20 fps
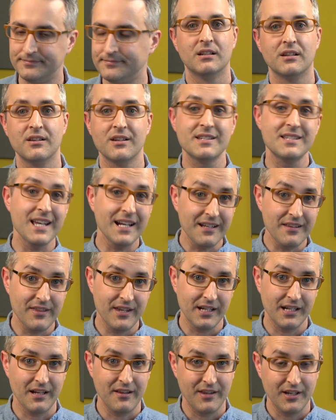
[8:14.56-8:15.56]
The second thing
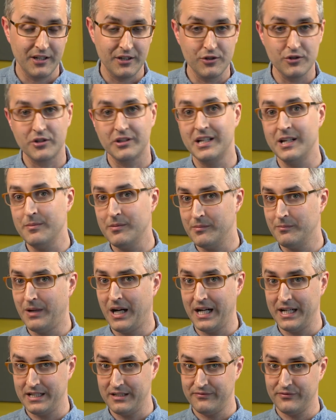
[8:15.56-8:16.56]
I think you should keep in
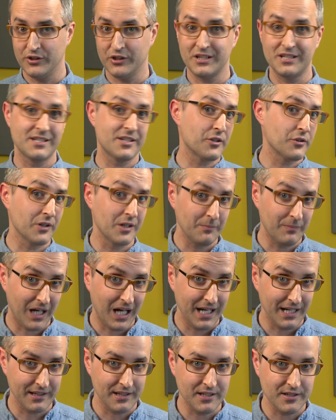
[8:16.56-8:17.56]
mind if you're considering
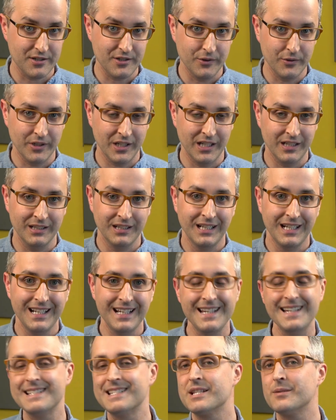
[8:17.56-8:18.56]
buying this unit
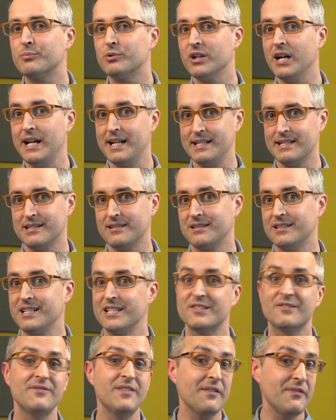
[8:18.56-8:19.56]
is the price. It's
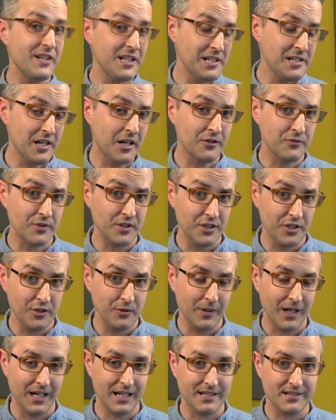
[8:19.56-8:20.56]
$1,500
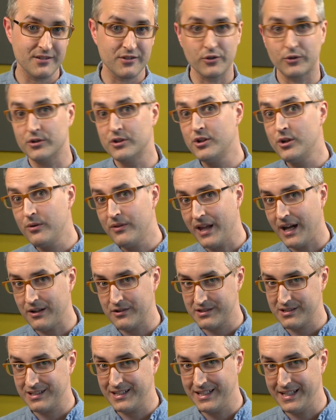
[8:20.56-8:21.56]
US or
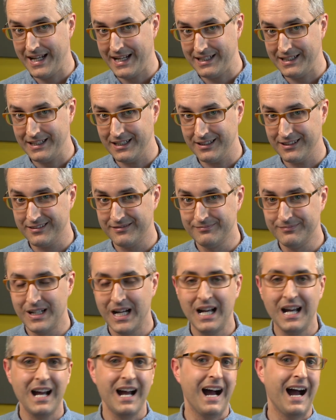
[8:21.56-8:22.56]
2,000 Canadian.
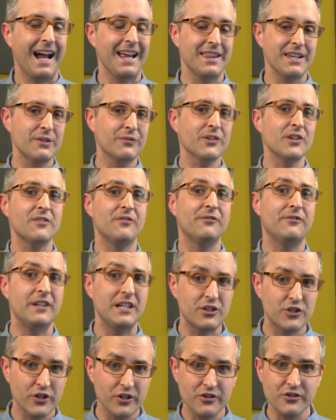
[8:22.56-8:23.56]
I think for the
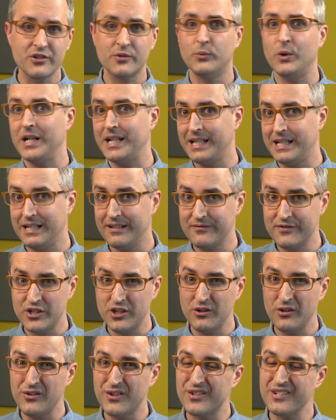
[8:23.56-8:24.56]
features and what it gives
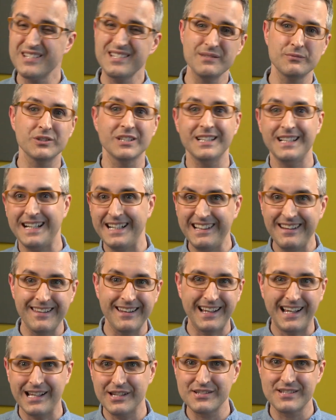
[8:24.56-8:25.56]
you, there isn't really anything
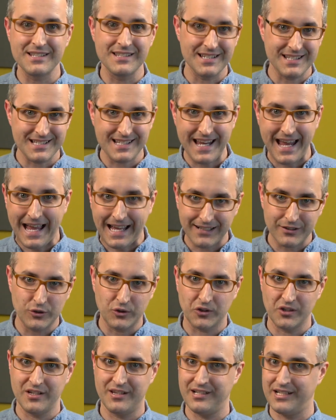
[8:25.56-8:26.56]
else in this
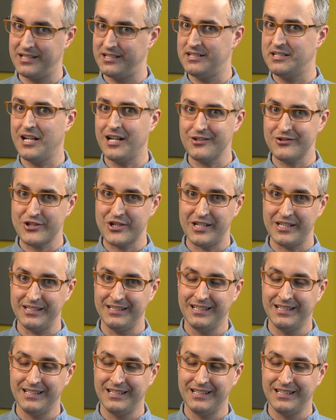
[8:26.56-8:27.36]
category that can touch it,